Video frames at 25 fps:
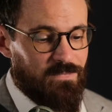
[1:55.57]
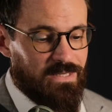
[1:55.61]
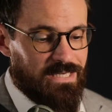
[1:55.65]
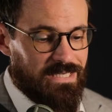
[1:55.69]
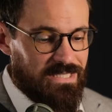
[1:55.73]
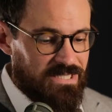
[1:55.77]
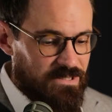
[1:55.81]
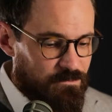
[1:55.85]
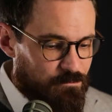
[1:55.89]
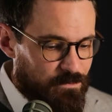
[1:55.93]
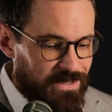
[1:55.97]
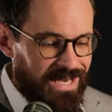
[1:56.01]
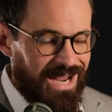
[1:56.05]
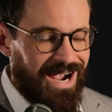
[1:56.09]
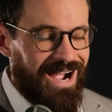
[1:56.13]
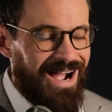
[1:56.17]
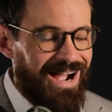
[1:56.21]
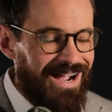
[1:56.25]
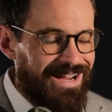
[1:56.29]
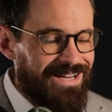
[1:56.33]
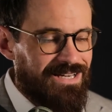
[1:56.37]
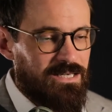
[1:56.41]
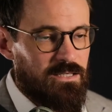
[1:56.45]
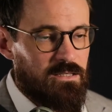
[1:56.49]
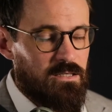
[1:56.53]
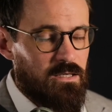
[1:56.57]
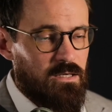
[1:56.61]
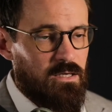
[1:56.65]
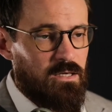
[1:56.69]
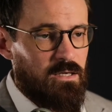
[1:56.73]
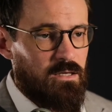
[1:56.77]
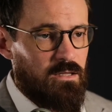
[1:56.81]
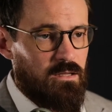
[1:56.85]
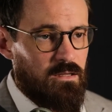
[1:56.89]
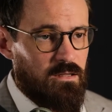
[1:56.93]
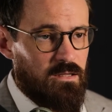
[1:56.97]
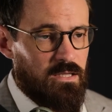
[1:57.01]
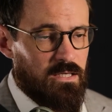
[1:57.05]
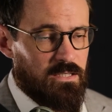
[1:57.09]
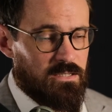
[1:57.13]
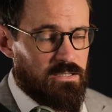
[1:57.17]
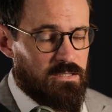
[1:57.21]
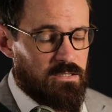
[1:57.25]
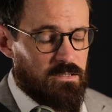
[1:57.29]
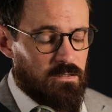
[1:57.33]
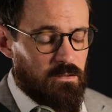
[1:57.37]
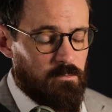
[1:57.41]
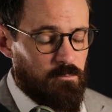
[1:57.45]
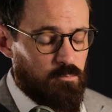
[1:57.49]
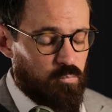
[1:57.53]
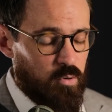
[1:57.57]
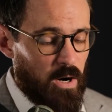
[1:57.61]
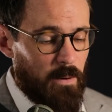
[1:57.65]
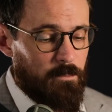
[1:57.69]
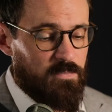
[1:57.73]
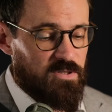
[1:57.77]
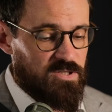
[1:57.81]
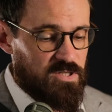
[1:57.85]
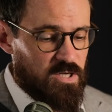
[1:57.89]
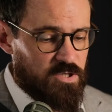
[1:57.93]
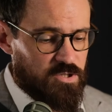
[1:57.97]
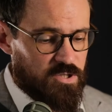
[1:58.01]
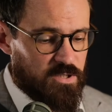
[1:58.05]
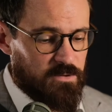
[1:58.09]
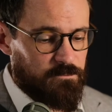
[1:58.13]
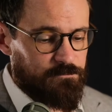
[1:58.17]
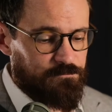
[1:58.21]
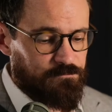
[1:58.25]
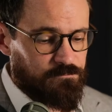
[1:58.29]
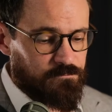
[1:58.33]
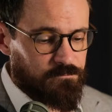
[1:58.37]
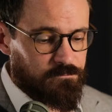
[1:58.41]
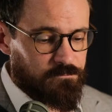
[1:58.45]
is behind this proposition.